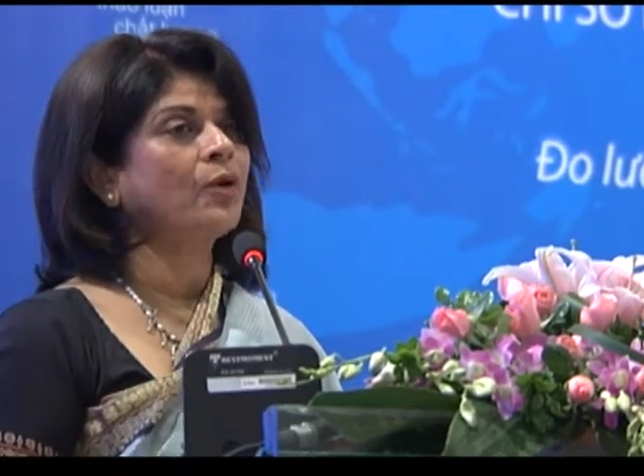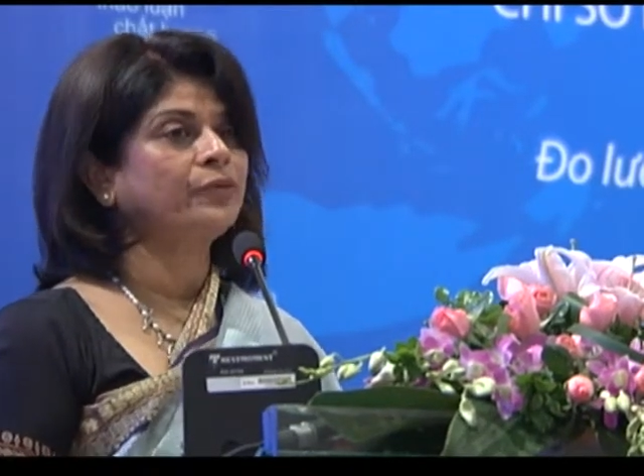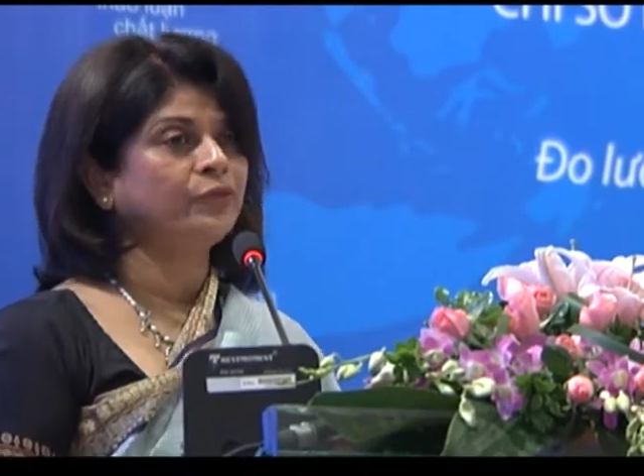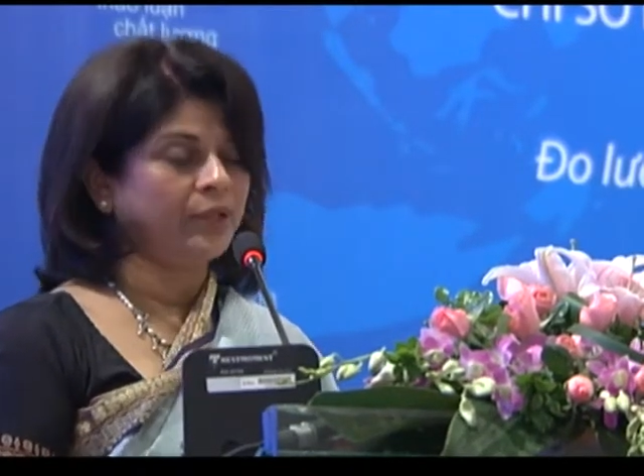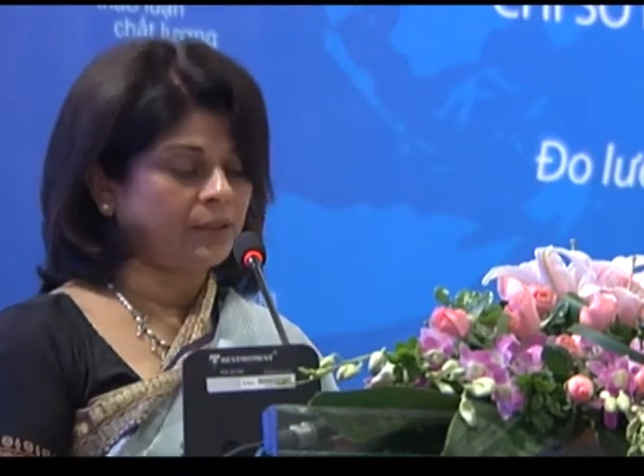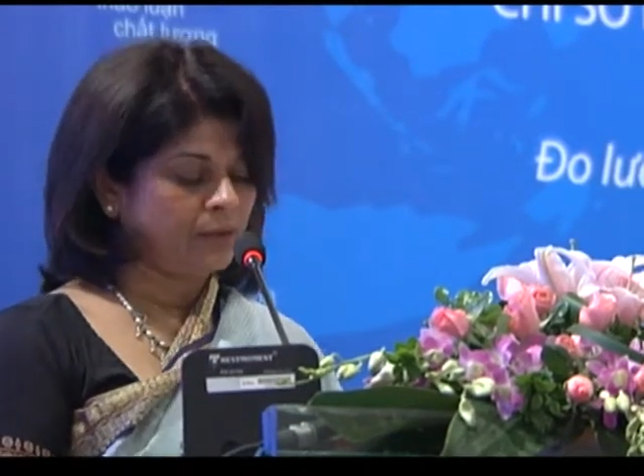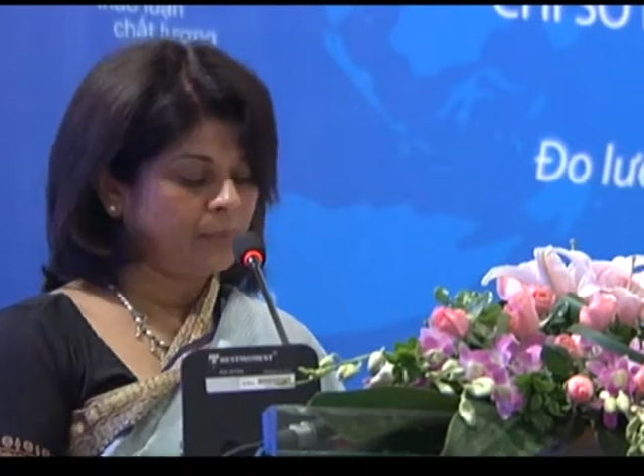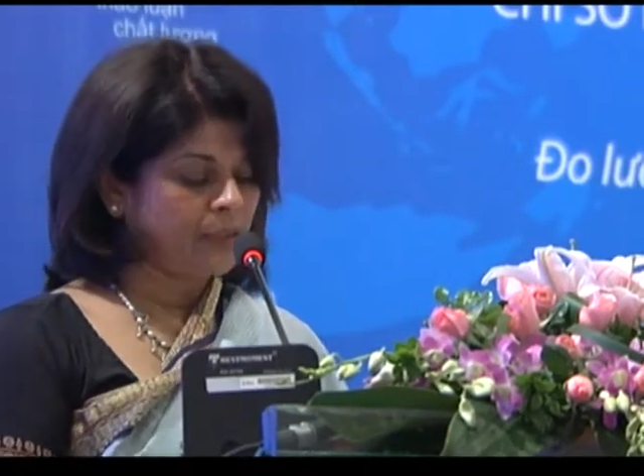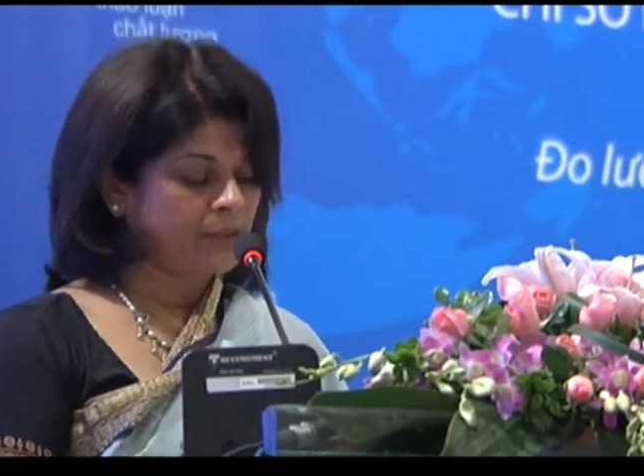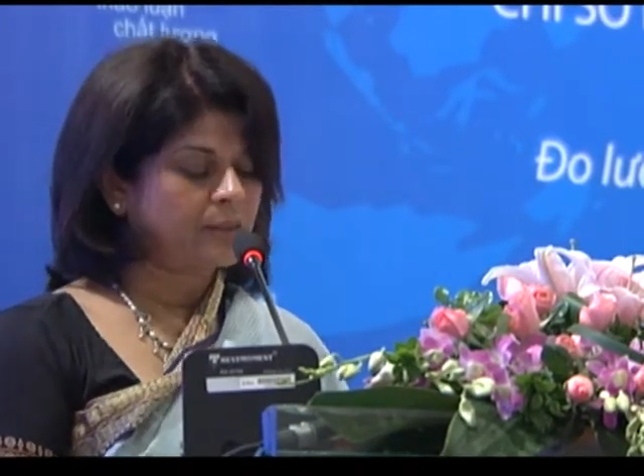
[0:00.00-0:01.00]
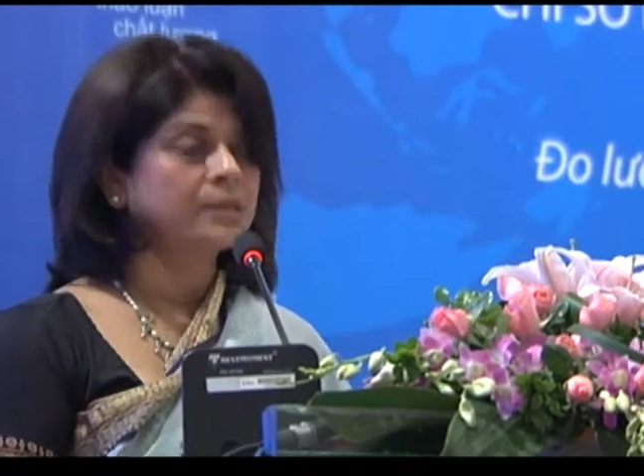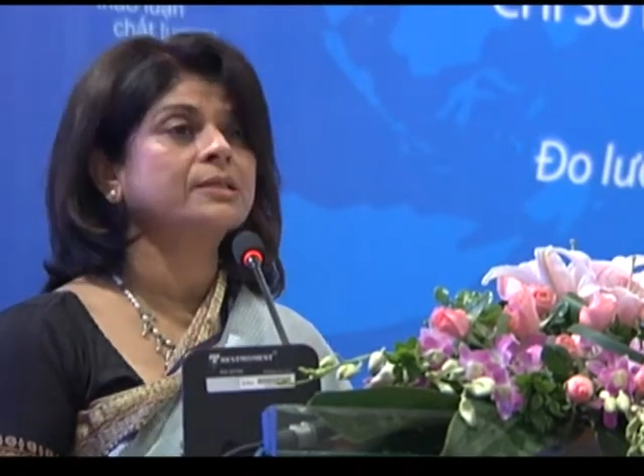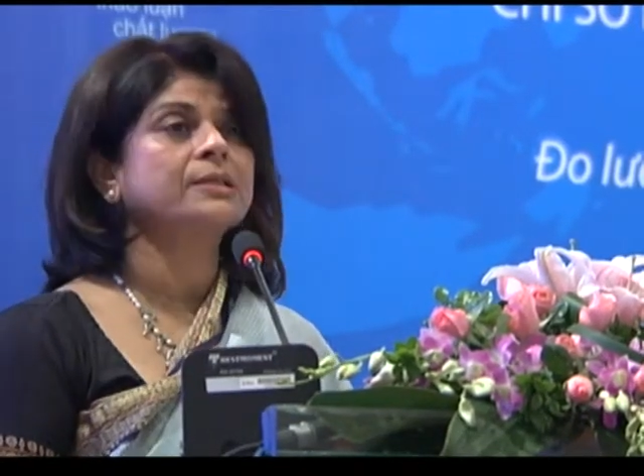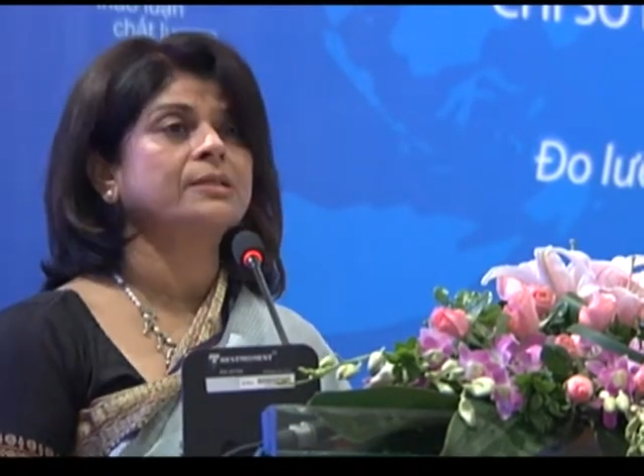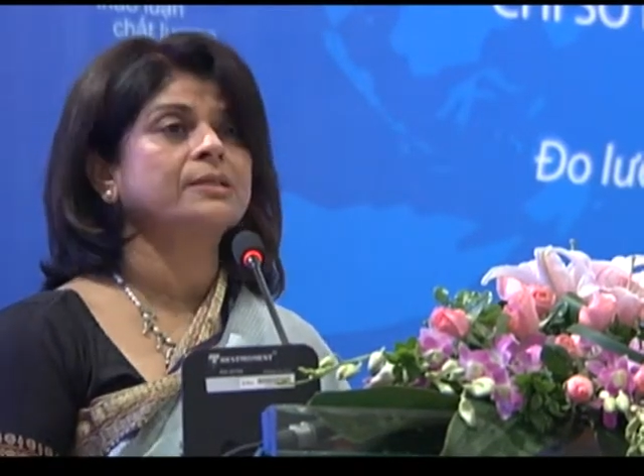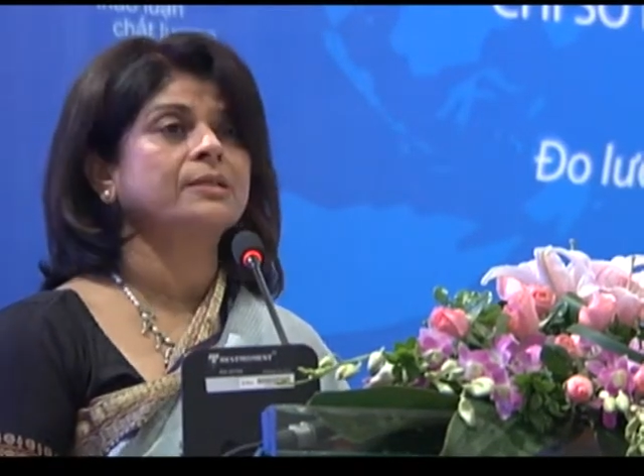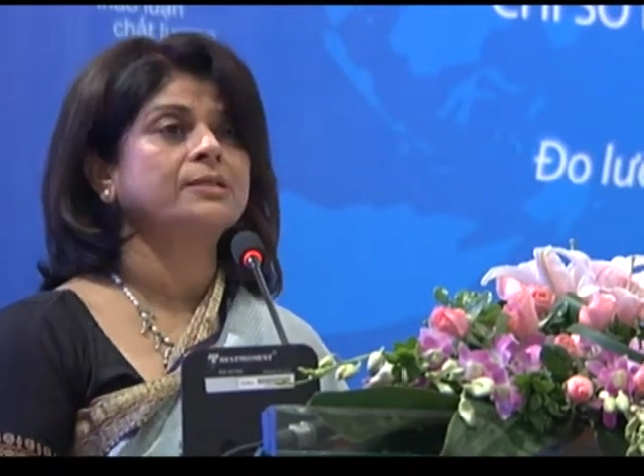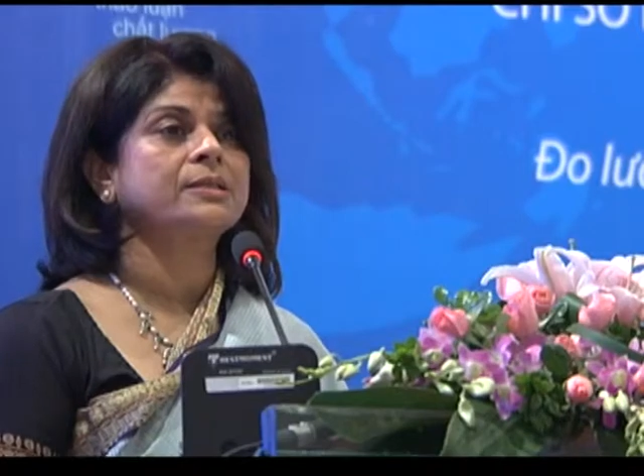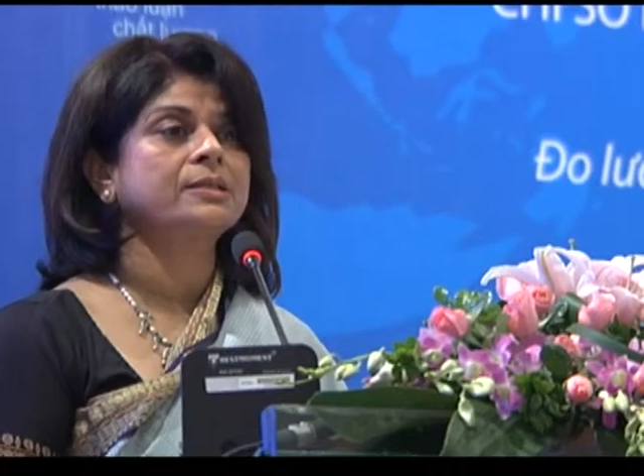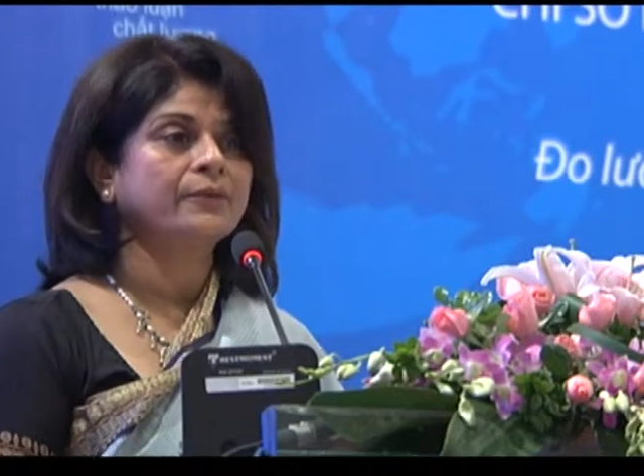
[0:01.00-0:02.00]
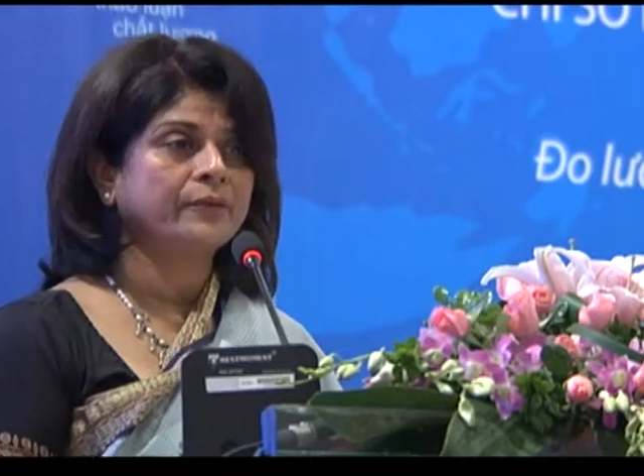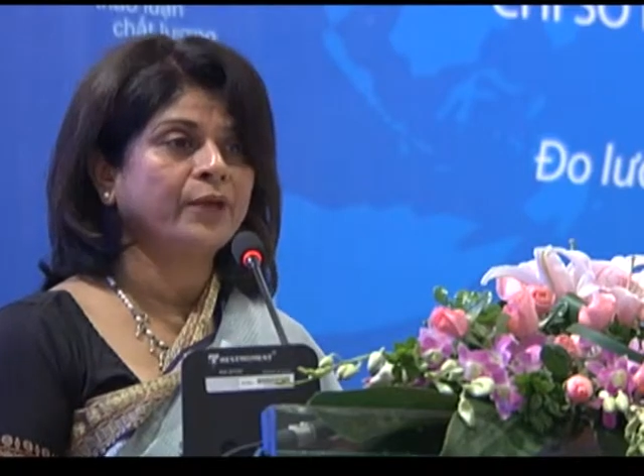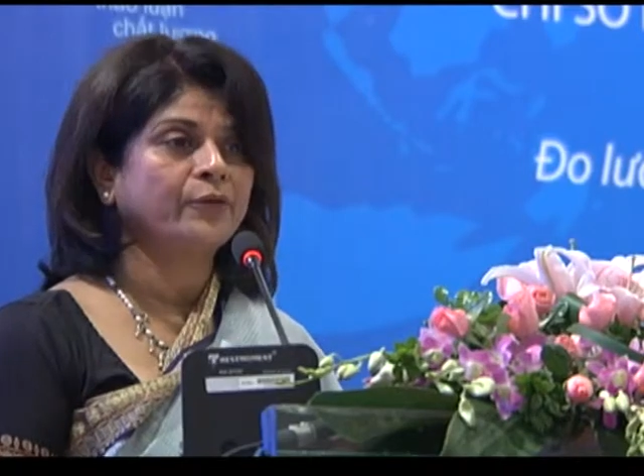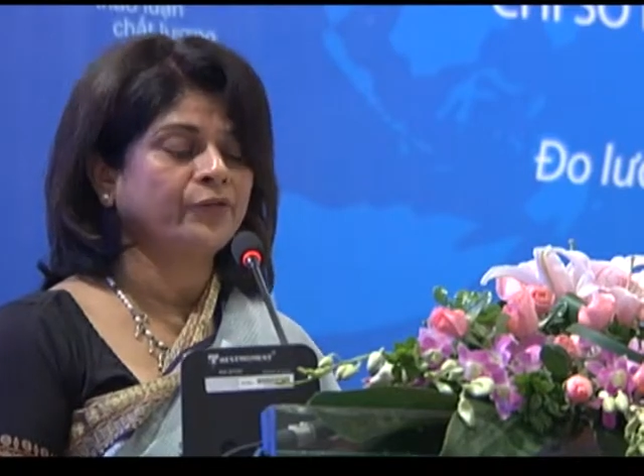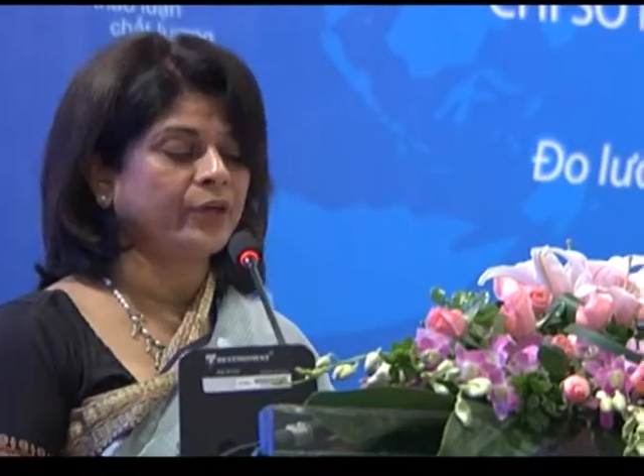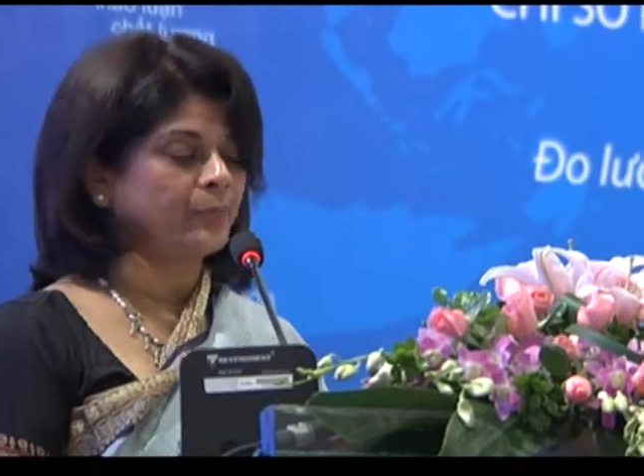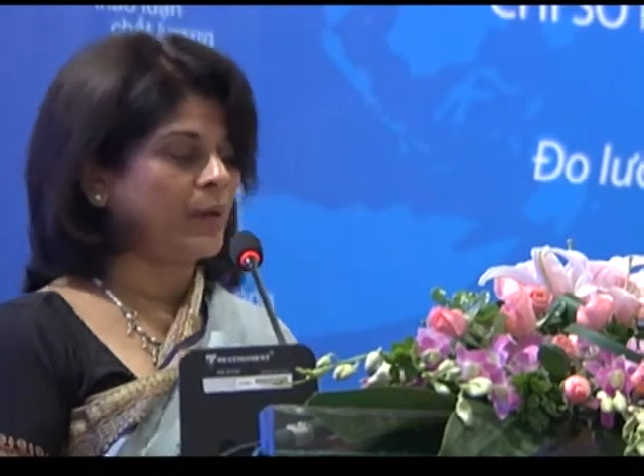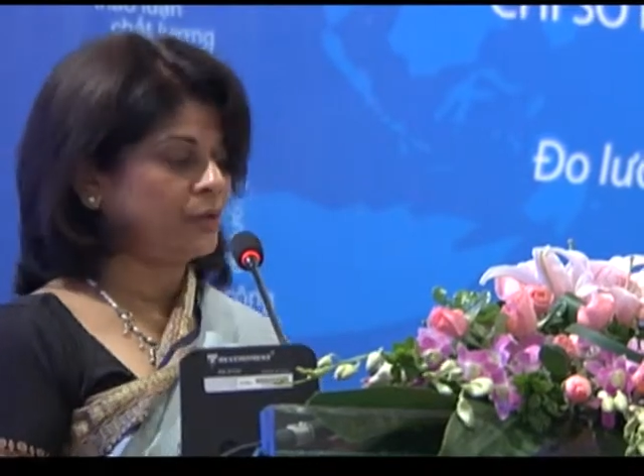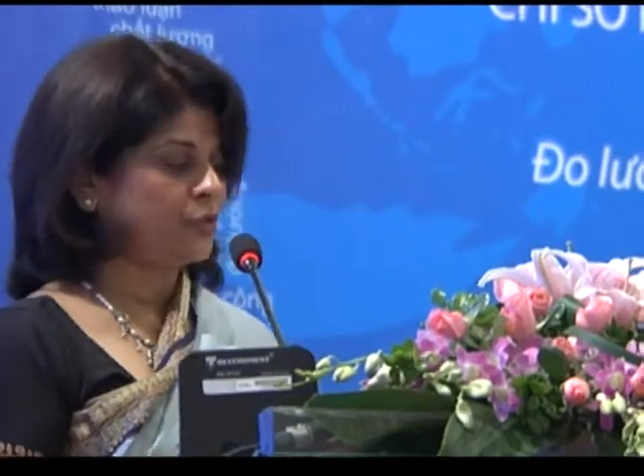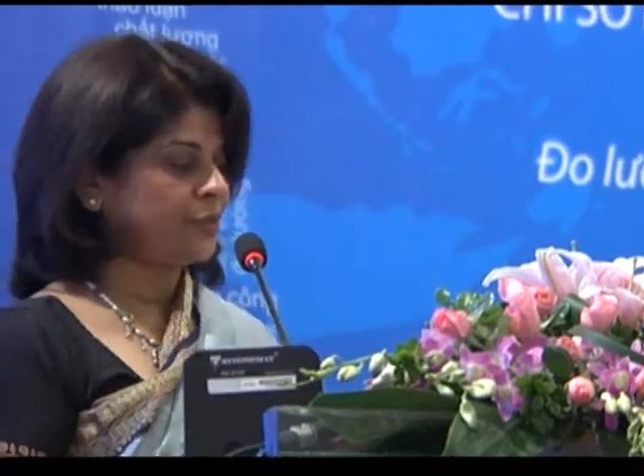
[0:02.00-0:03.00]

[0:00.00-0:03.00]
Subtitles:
of the Vietnamese citizens. Thank you very much.